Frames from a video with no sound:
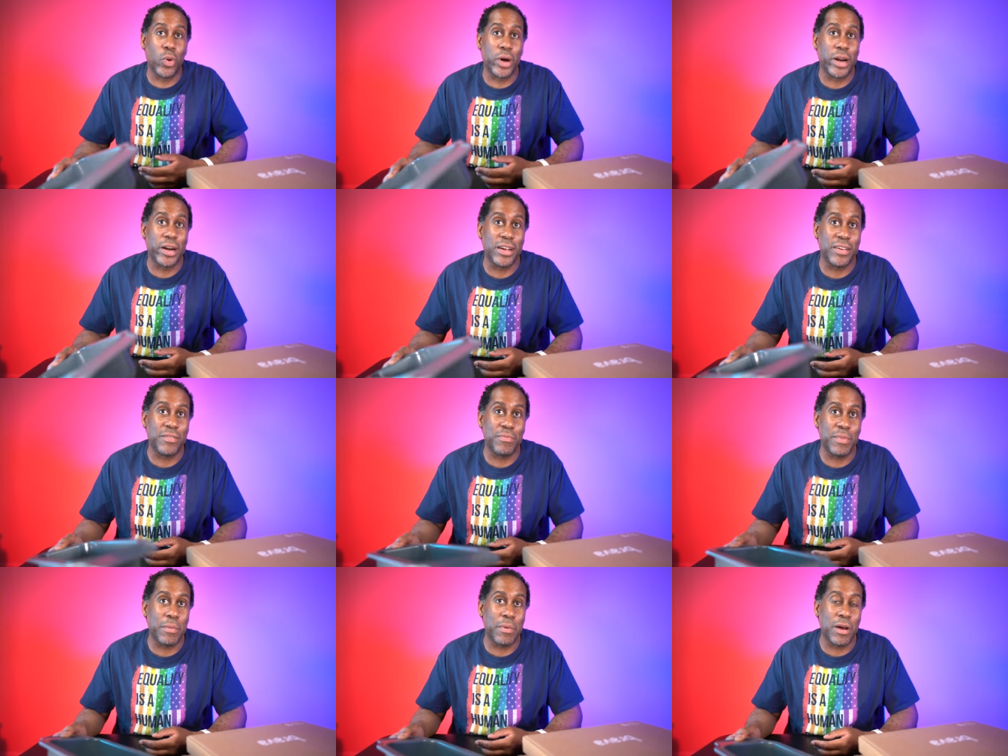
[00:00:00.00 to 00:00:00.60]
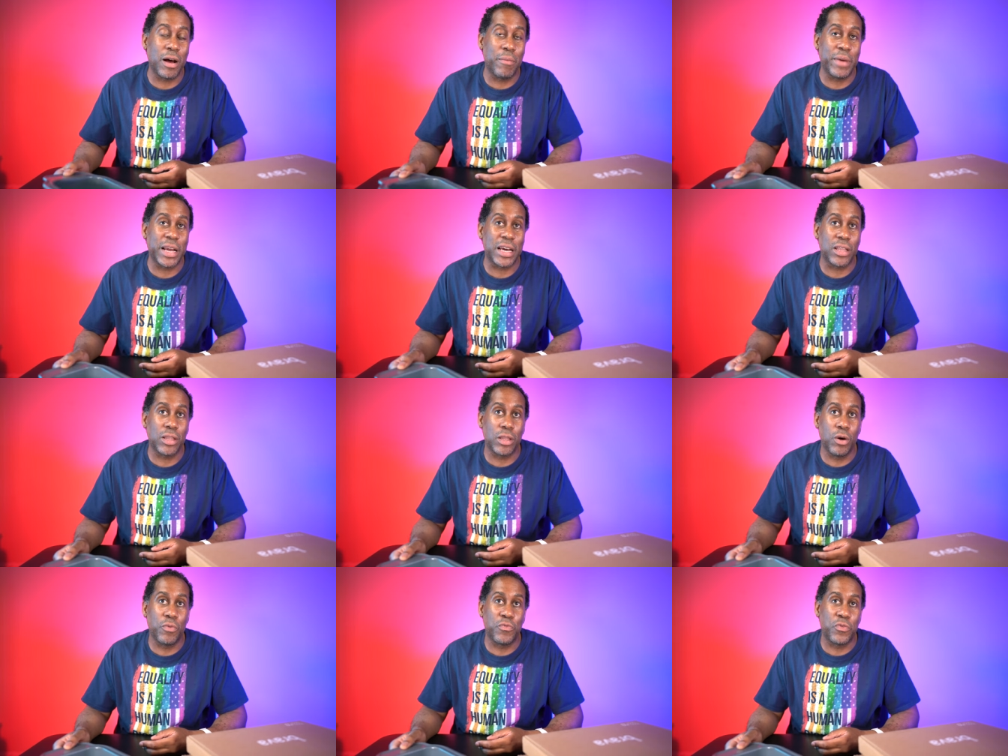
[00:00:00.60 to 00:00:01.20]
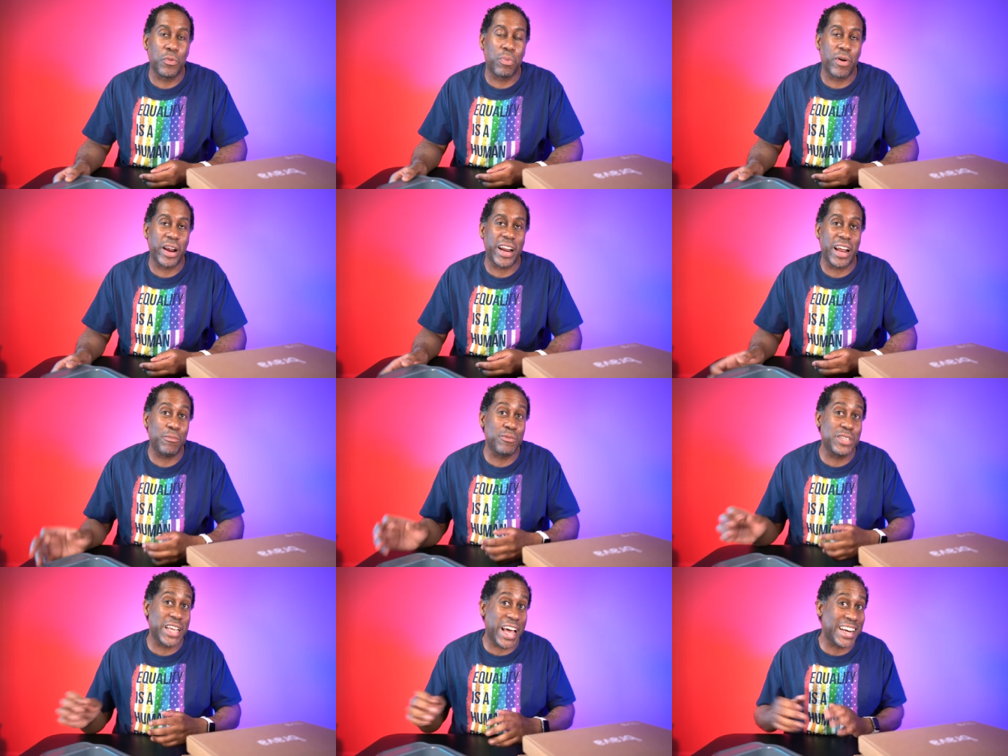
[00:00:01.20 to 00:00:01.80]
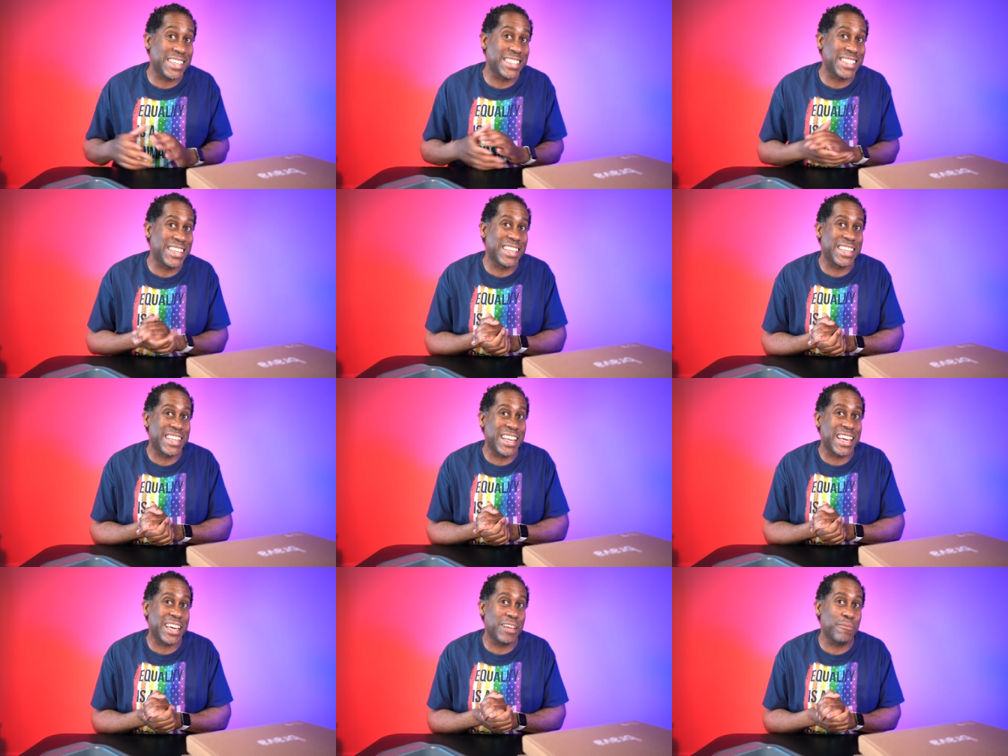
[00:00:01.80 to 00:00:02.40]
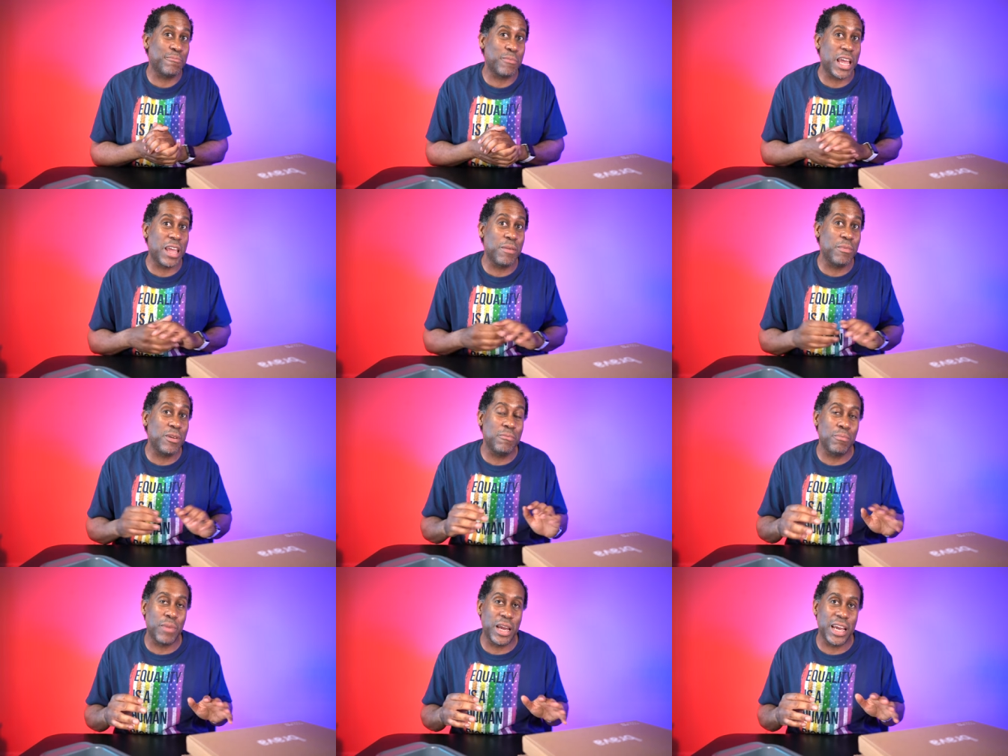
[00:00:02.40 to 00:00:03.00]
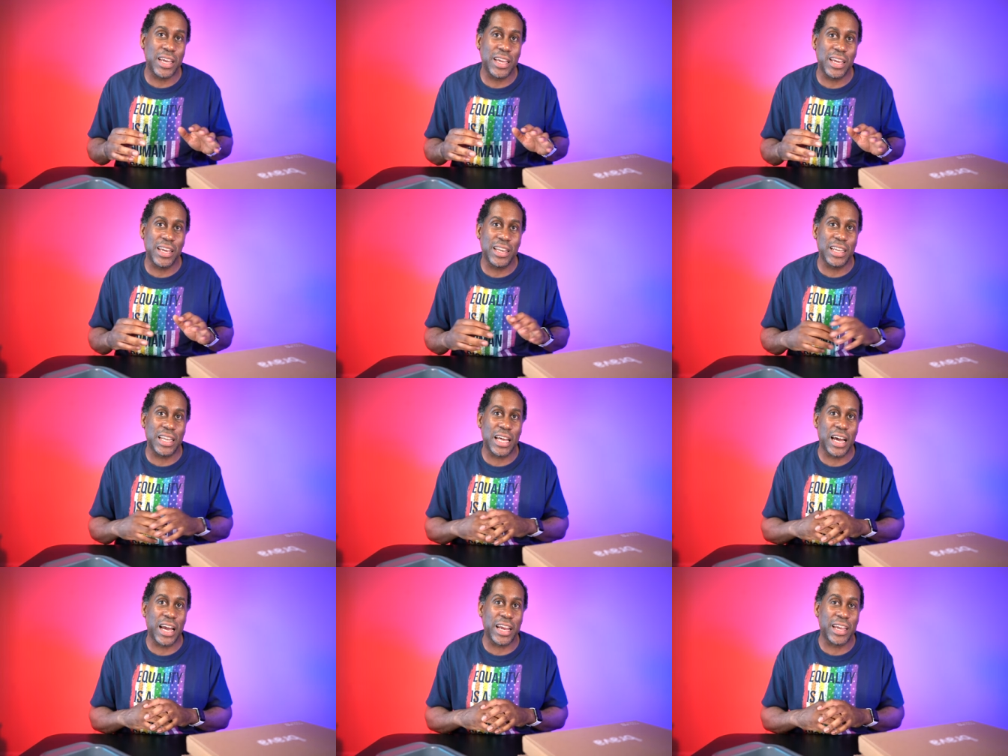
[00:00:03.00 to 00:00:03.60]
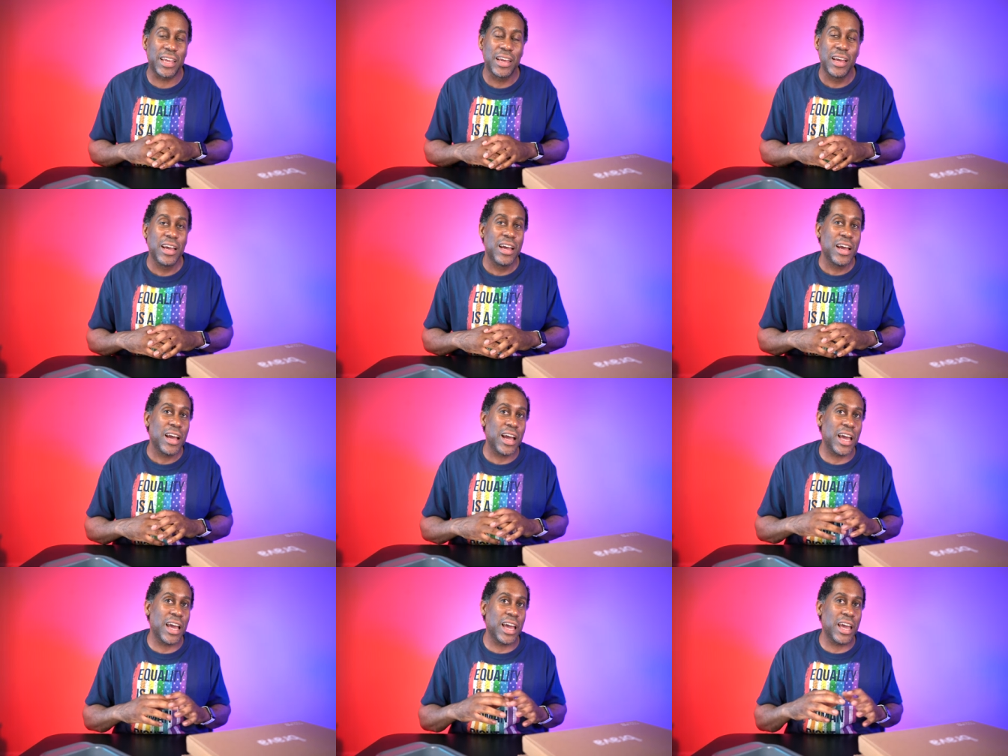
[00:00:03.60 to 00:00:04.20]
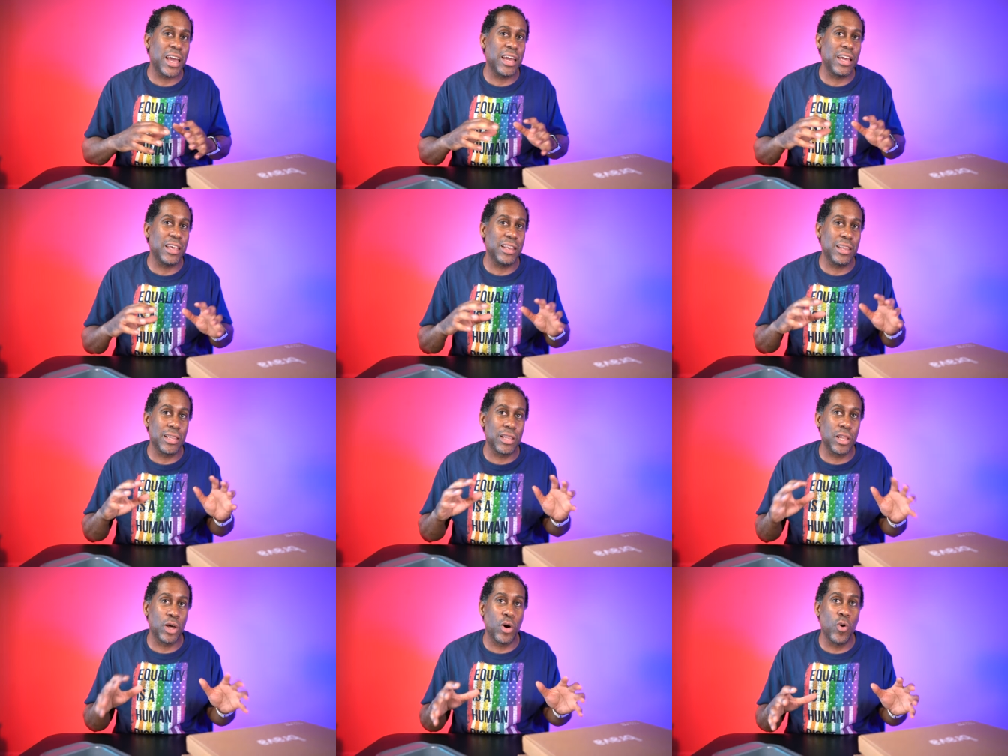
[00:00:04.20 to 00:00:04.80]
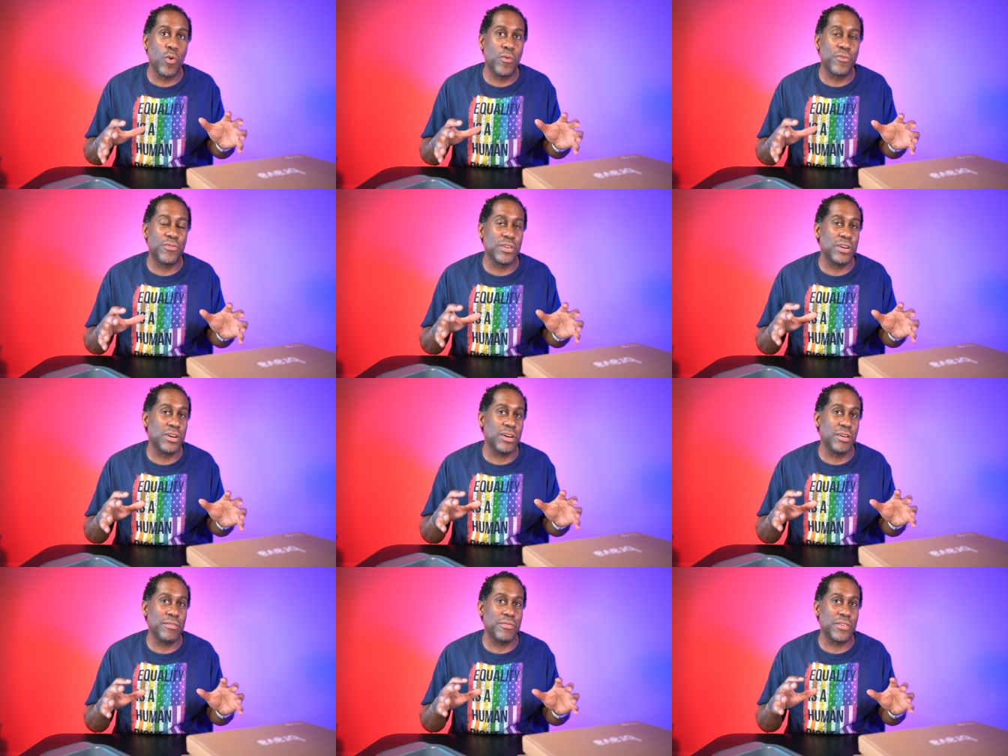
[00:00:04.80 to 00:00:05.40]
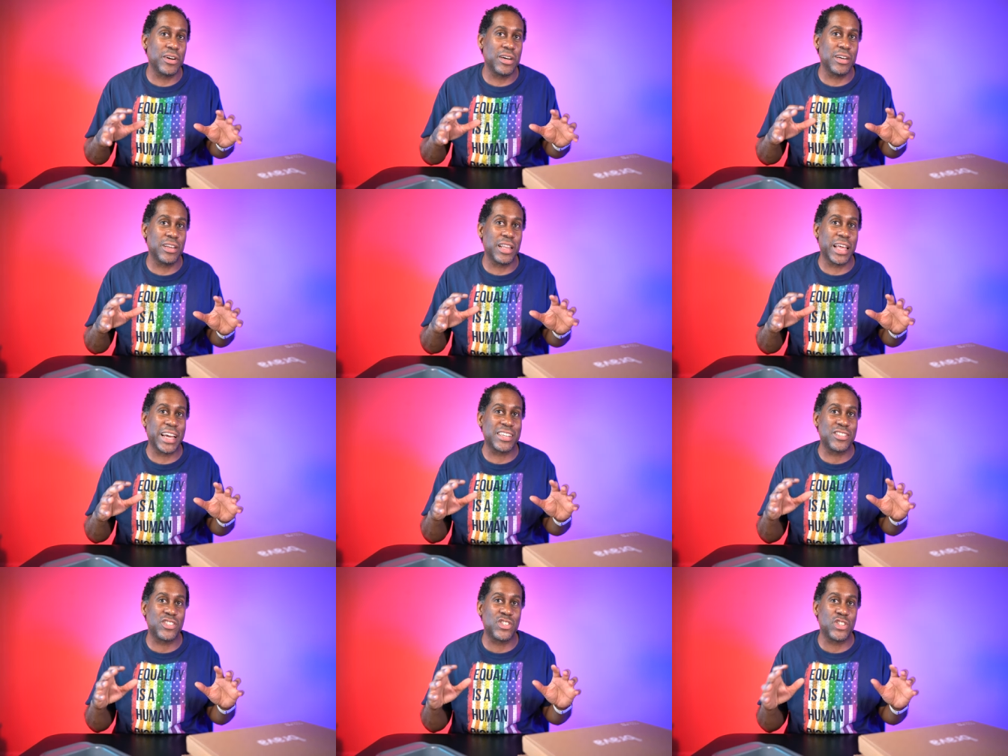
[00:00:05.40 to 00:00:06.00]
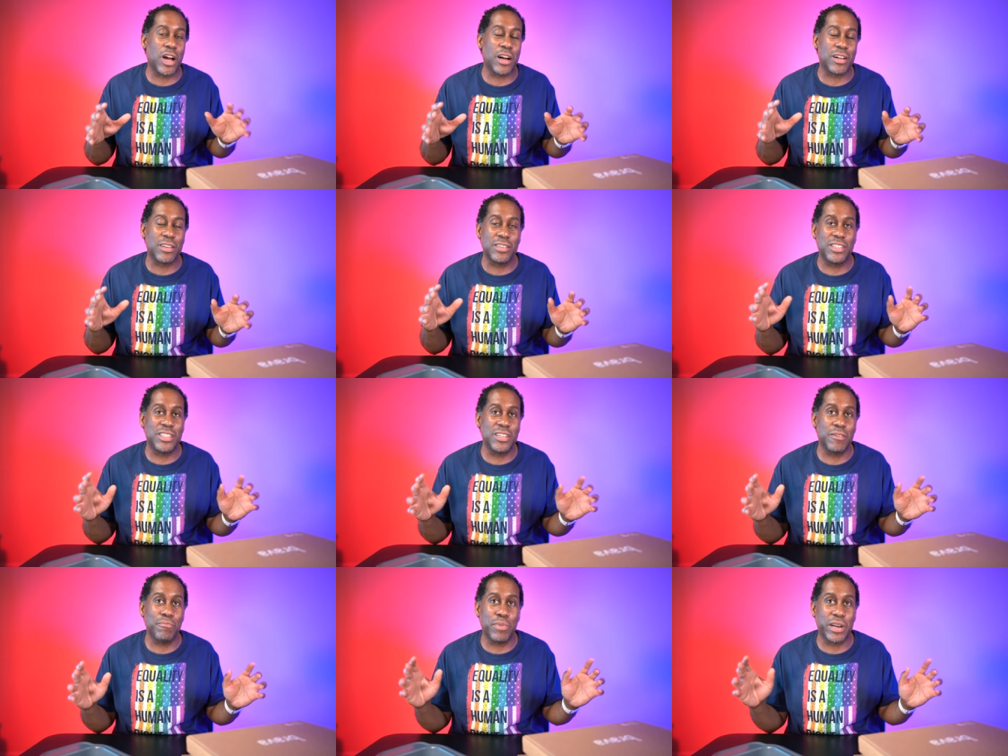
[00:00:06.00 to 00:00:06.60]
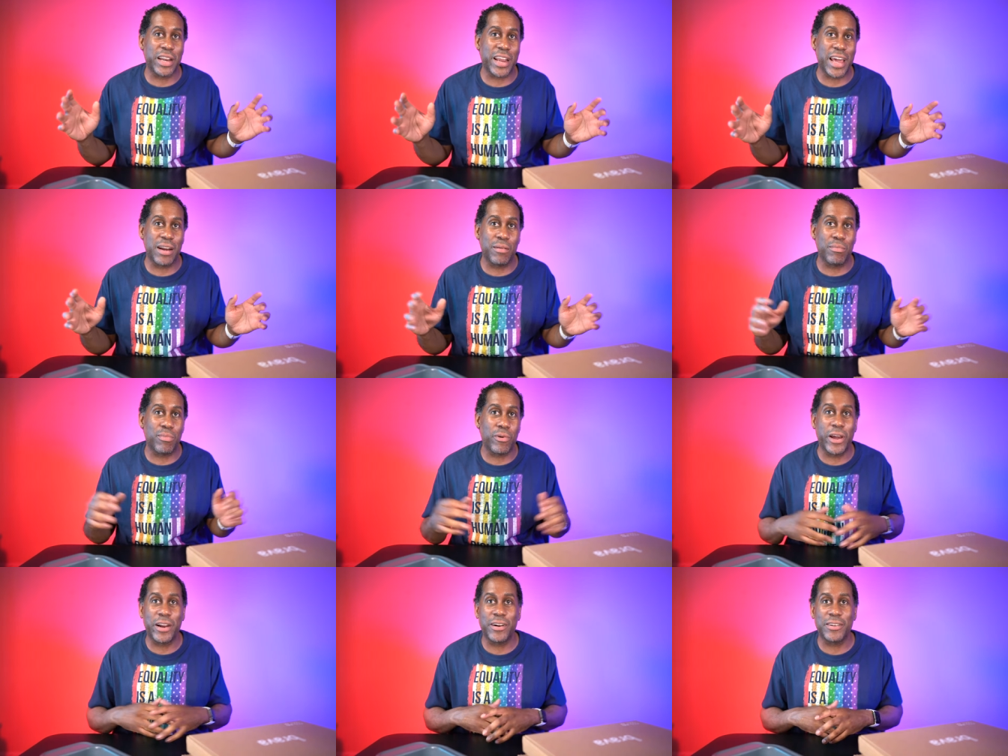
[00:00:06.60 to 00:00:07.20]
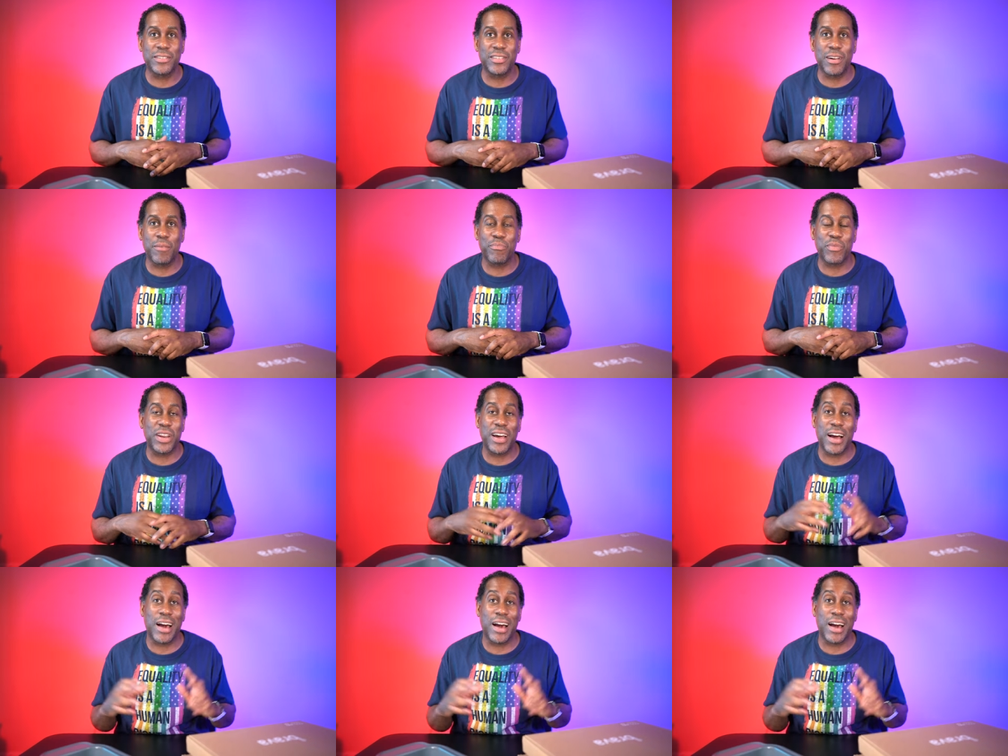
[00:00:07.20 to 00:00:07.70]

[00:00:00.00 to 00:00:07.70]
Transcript: what it is. Maybe I'll make a loaf of bread. I was actually thinking maybe making like a loaf of uh, like chocolate chip banana bread or something.